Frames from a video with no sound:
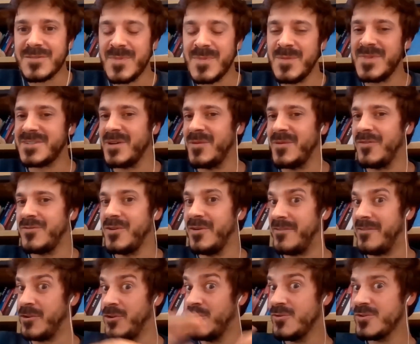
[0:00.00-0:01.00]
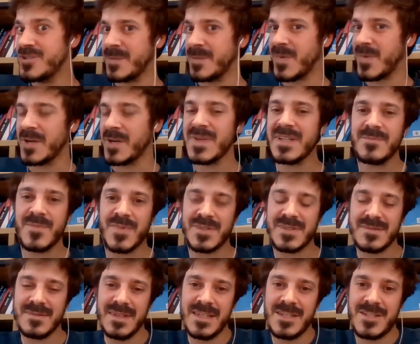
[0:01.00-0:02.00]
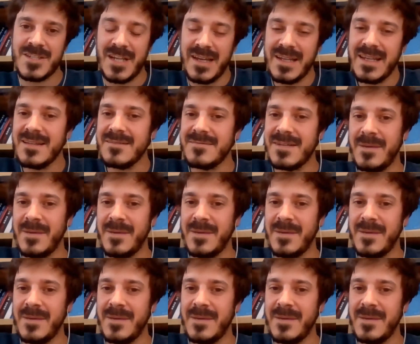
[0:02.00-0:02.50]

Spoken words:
maybe some of you have a huge apartment, but in China,